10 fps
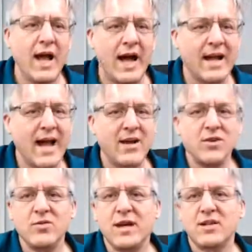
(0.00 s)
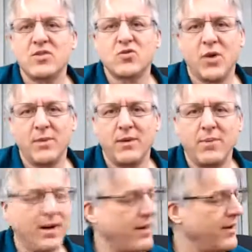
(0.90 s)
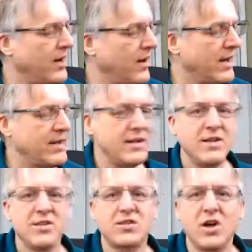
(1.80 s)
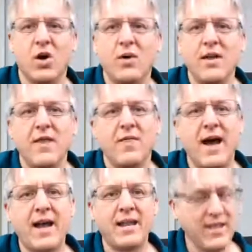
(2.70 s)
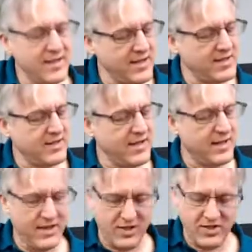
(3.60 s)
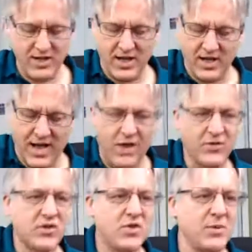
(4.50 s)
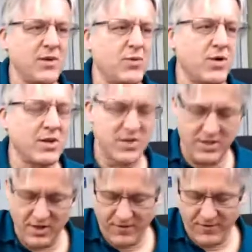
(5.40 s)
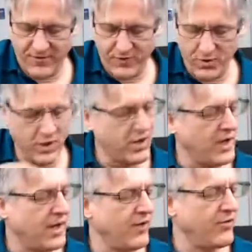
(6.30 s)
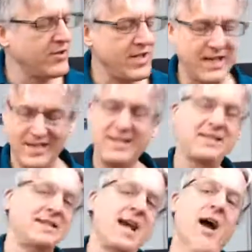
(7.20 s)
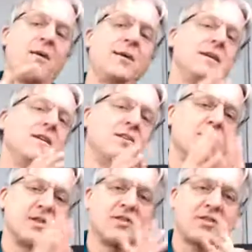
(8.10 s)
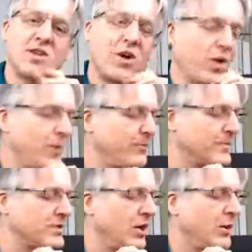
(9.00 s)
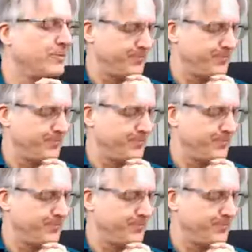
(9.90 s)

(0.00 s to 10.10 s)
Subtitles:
on how to do that strumming part. All right. So that is, in a nutshell, how the strumming works for Take It Easy. Now, there is a solo. So